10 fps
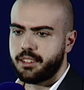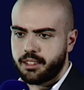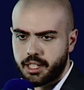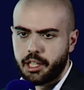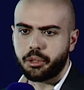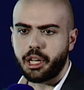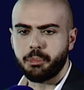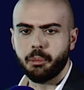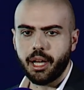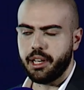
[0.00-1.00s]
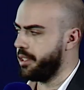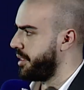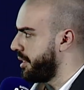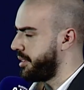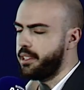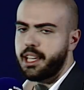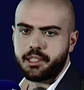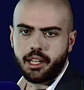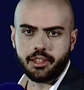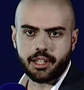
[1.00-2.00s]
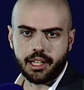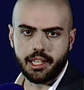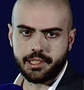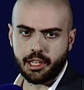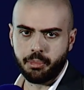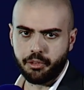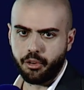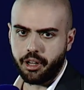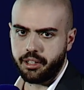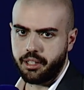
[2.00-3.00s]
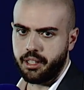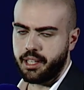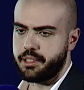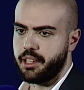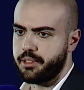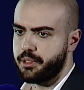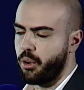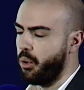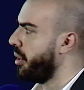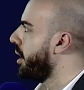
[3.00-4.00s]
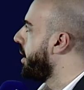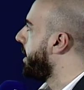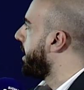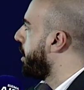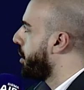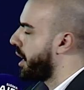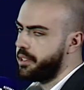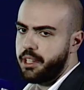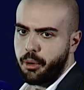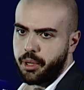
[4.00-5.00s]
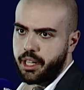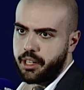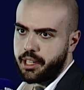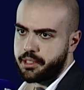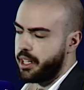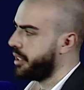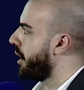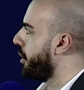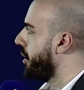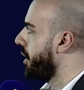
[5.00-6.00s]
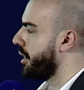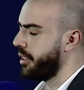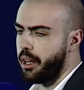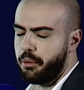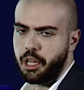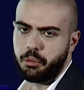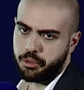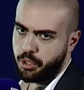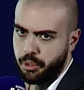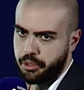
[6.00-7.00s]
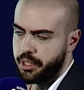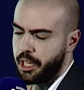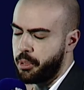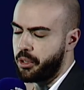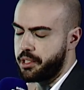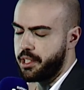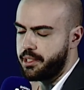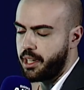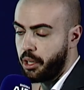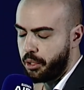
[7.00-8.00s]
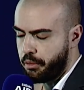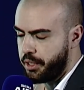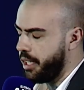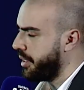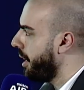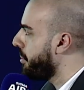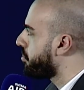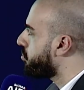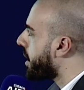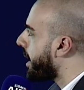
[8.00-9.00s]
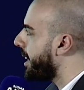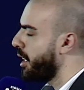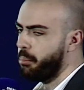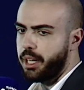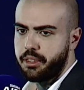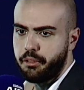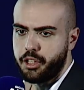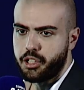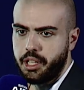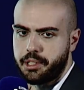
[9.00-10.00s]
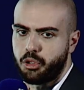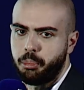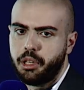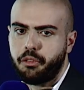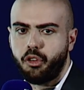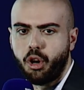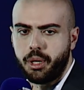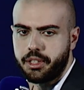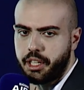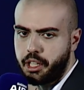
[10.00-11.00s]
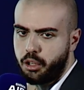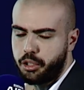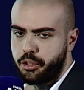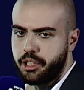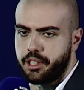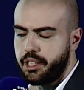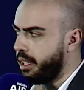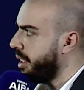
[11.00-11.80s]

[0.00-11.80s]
try to keep the balance. It's, as Alan rightly said before, in a sense. So you can see our areas there. They're all written down. I won't go into that because it's a lot of detail. But the vision is to be the forward-thinking authority